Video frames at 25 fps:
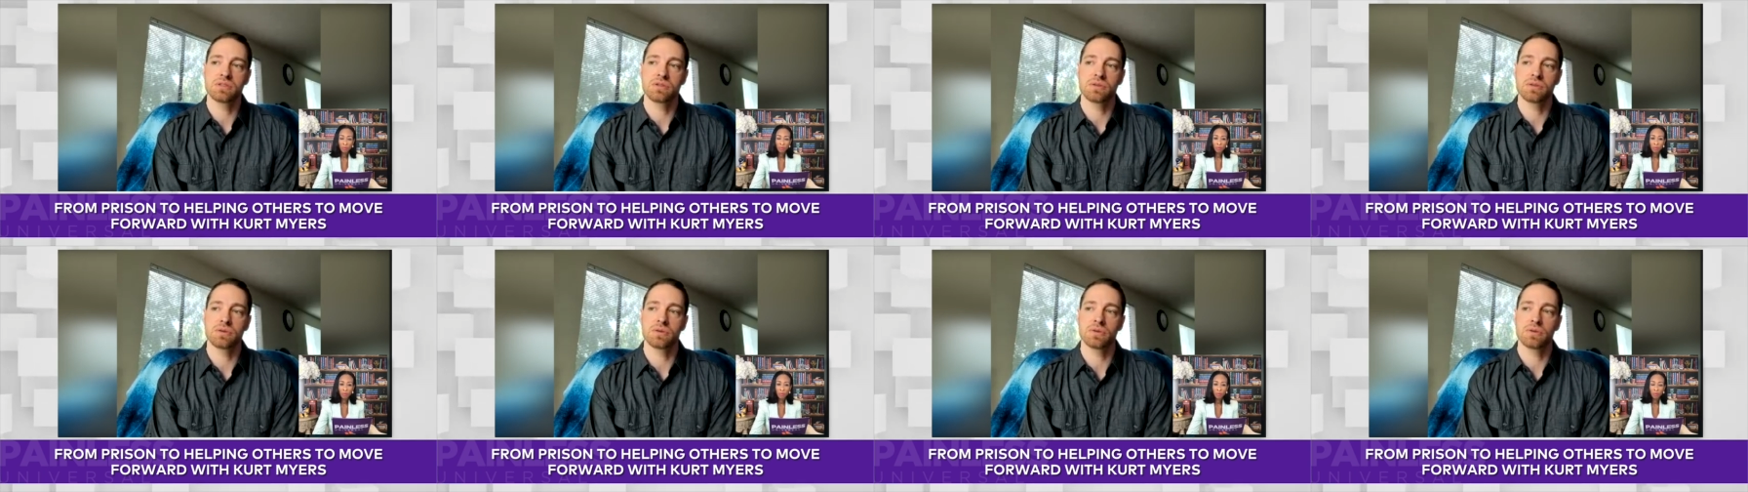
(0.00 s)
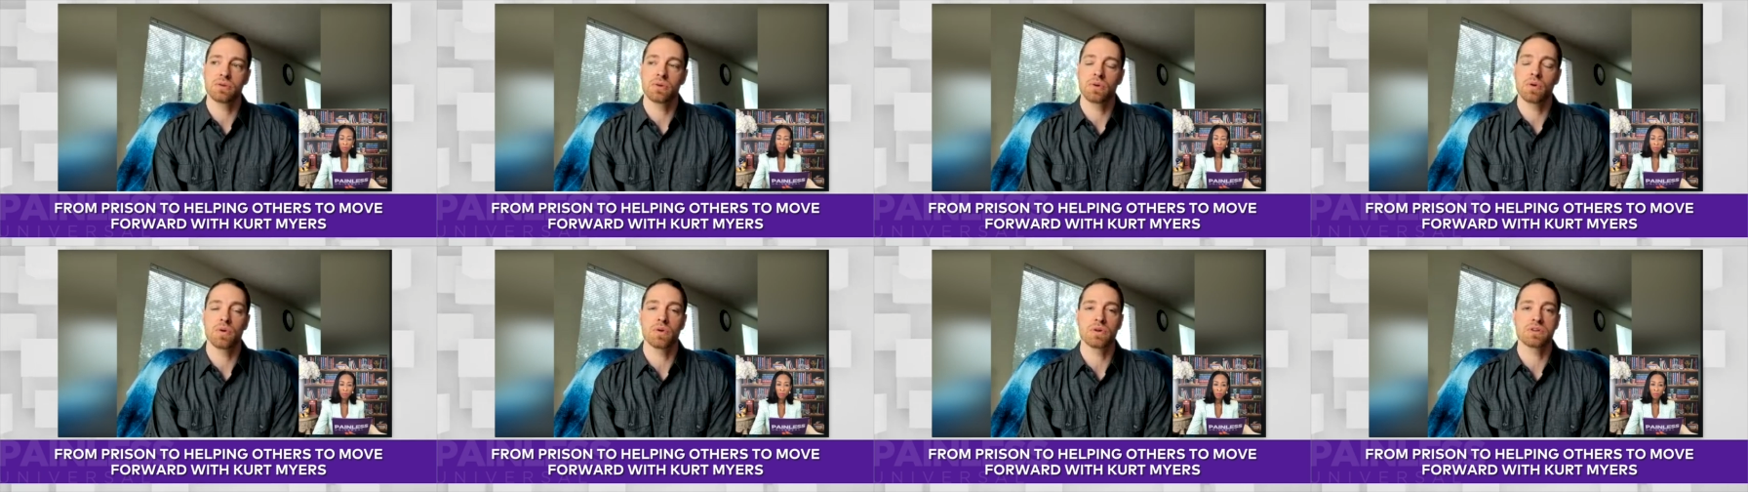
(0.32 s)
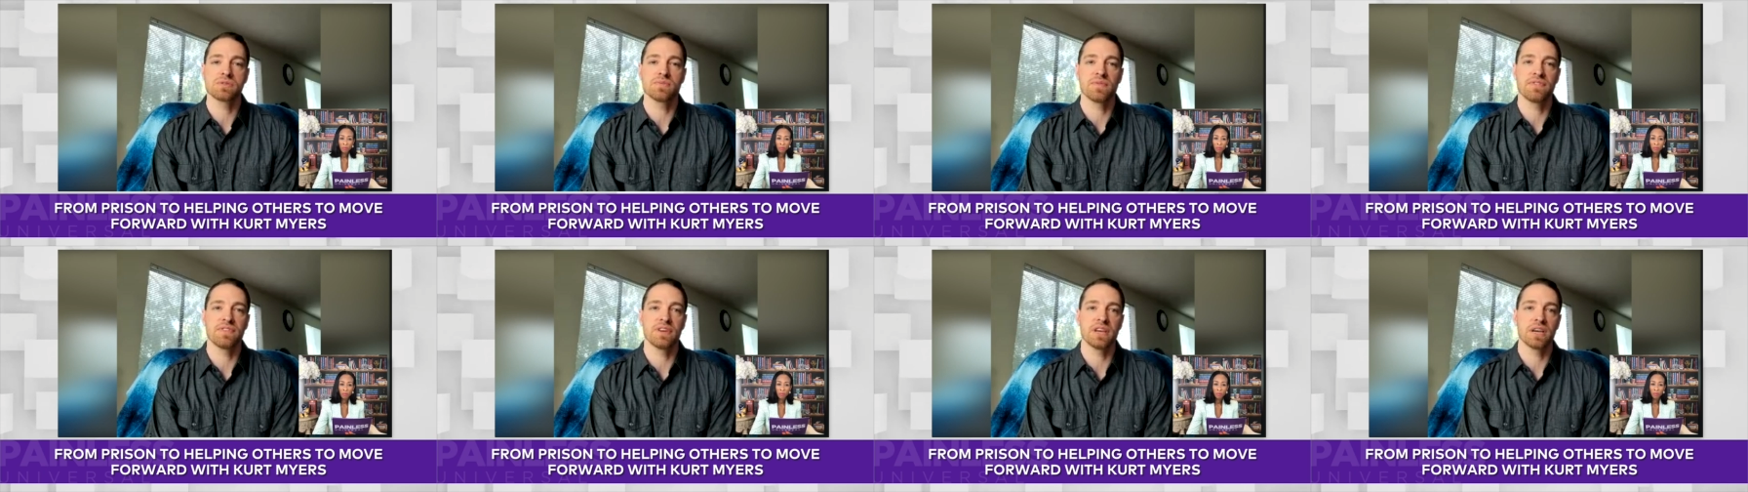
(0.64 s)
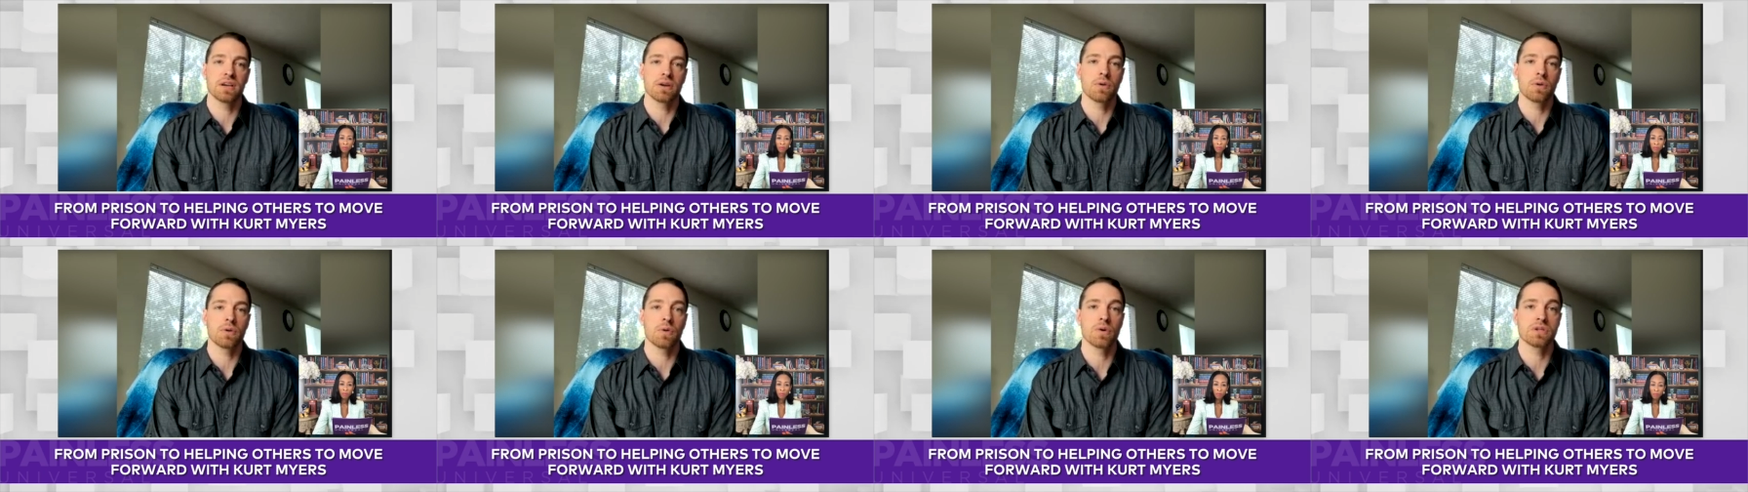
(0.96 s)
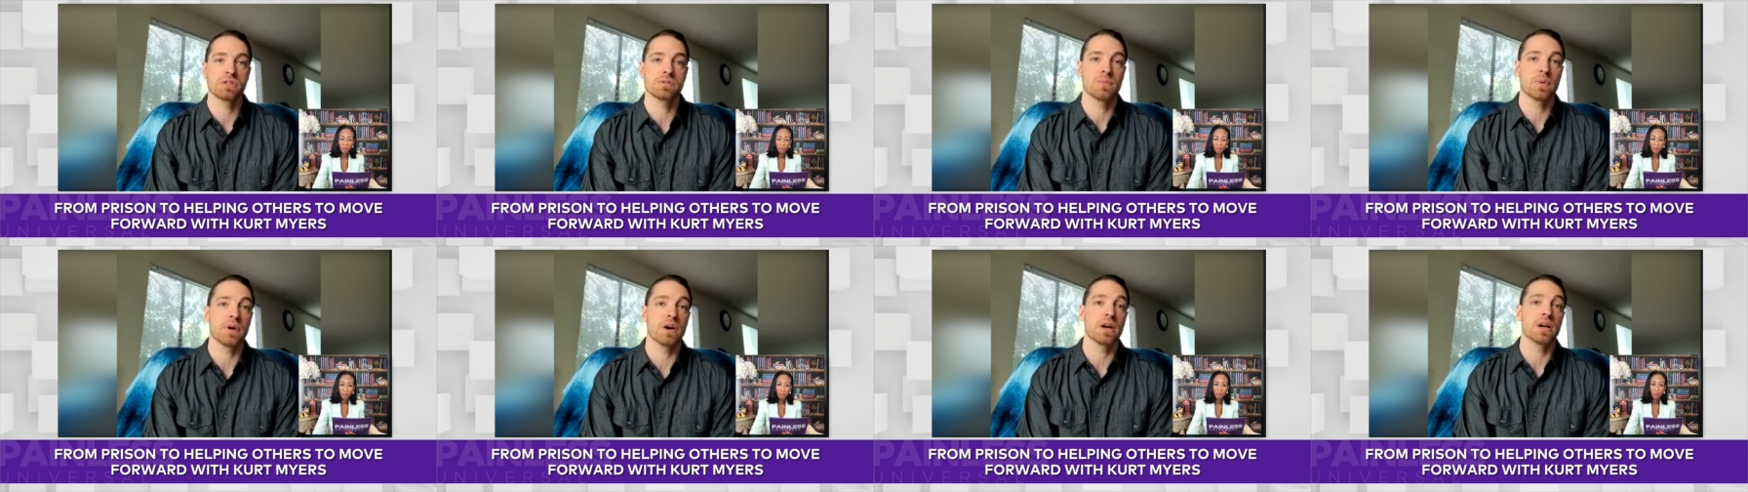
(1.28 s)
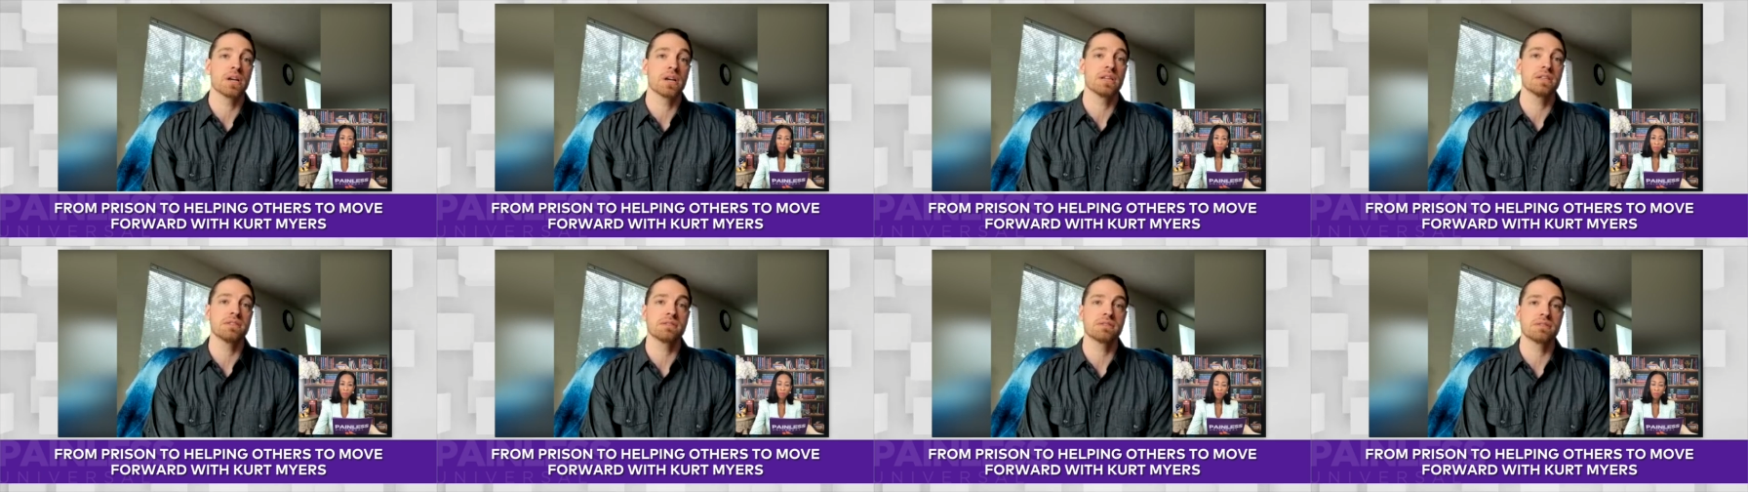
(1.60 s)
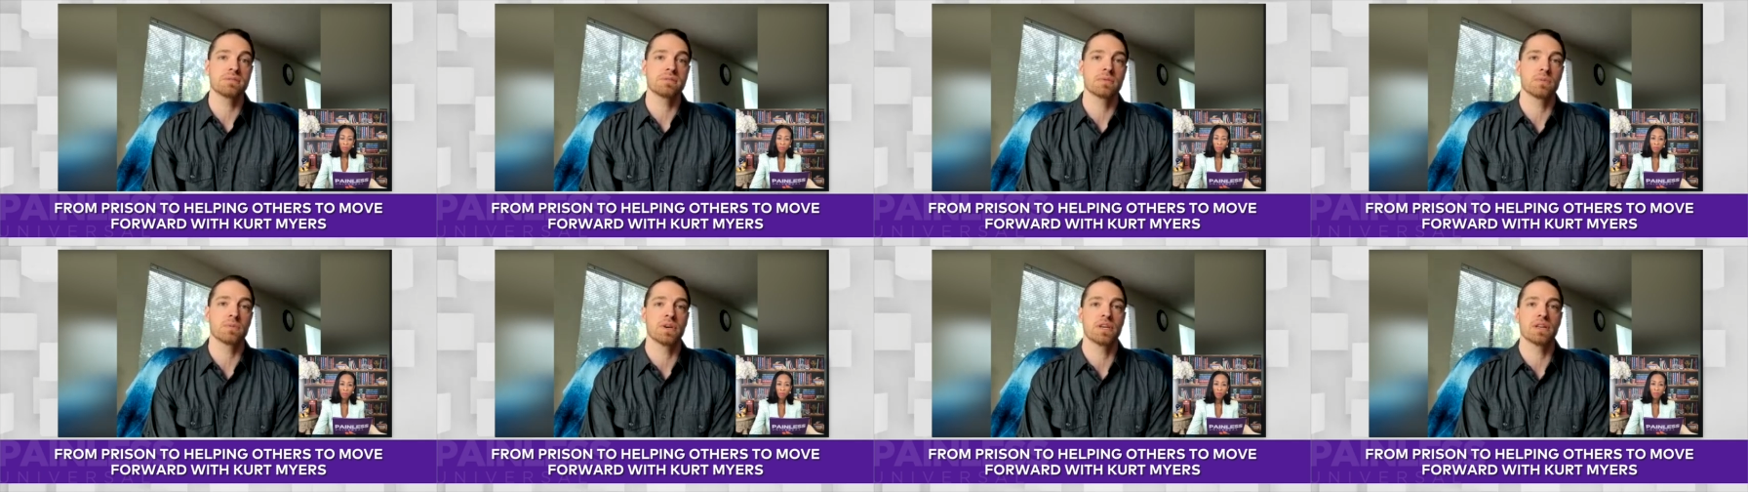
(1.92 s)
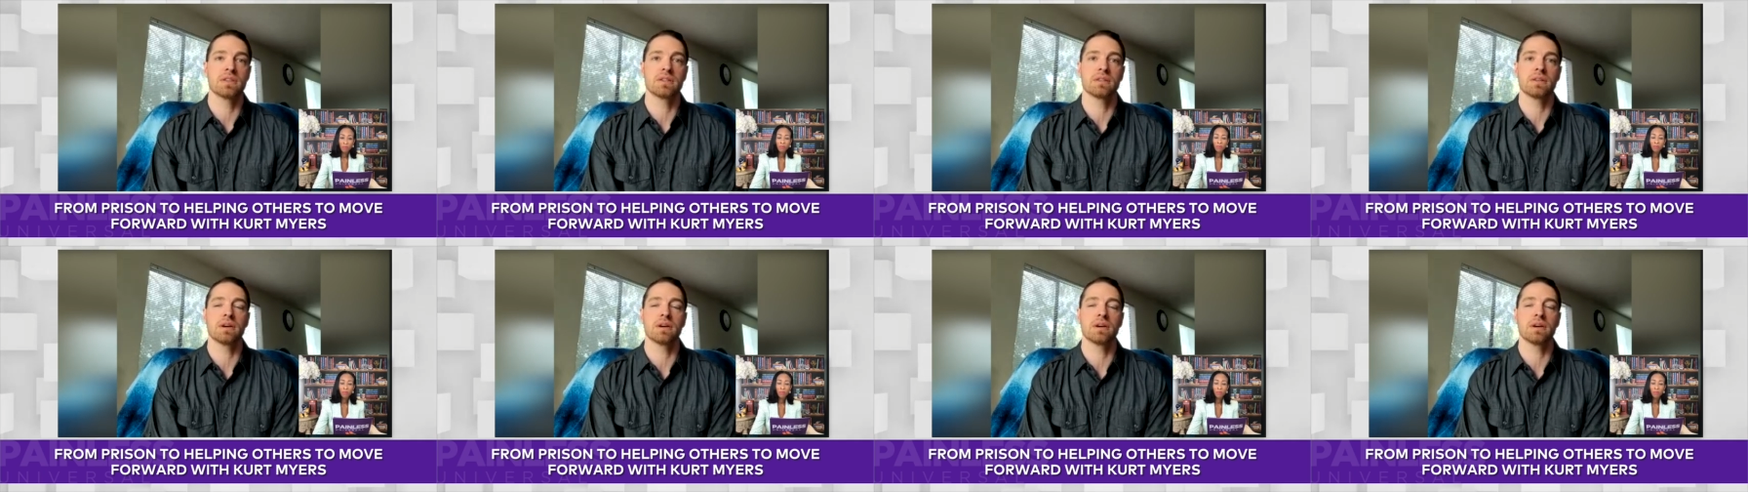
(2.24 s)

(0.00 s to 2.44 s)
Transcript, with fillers: through course via correspondence with